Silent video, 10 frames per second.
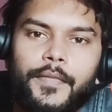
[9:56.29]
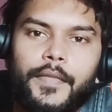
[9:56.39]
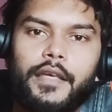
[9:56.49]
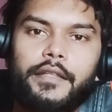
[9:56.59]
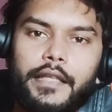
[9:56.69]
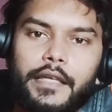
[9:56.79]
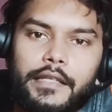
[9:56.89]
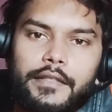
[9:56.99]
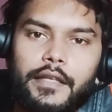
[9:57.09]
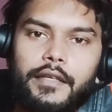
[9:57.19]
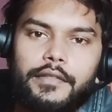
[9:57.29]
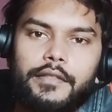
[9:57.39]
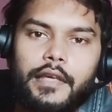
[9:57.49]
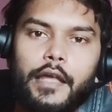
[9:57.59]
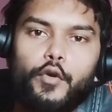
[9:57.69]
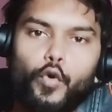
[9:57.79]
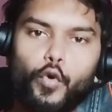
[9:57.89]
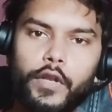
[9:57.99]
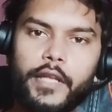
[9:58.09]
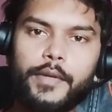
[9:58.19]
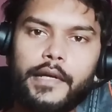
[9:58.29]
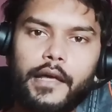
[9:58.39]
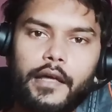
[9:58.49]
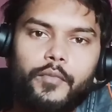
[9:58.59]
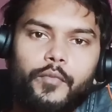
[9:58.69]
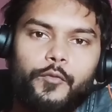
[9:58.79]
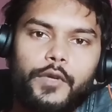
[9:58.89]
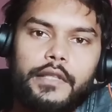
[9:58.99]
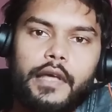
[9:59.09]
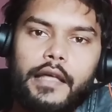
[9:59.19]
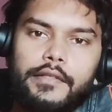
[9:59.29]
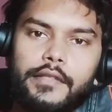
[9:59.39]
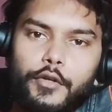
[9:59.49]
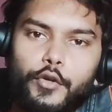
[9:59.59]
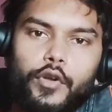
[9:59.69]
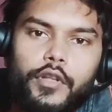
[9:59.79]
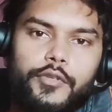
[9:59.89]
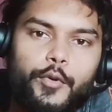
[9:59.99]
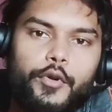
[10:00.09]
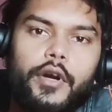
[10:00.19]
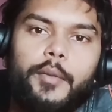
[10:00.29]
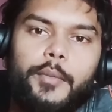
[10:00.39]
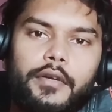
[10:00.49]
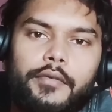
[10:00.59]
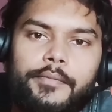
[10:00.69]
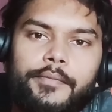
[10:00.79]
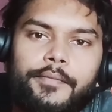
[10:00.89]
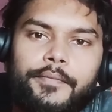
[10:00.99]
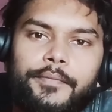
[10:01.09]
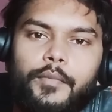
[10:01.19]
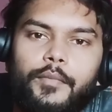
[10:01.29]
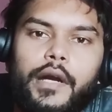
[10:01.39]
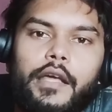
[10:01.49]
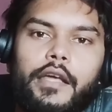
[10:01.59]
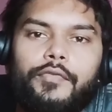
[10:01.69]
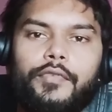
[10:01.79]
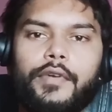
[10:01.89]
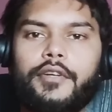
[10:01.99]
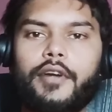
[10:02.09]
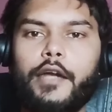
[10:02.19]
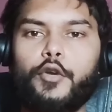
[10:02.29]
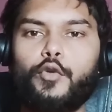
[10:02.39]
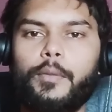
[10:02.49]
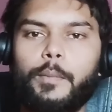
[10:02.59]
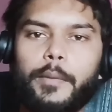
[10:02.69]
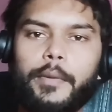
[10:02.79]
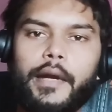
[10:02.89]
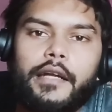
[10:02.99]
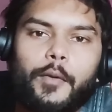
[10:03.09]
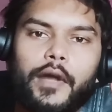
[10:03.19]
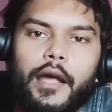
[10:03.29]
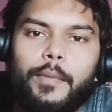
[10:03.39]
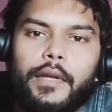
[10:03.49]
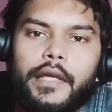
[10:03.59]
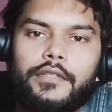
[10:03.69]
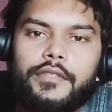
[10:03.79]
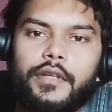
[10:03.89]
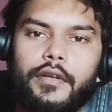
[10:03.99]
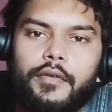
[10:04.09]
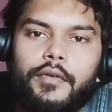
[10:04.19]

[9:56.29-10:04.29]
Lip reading: These things can only be done with asynchronous programming. But if we try to implement our application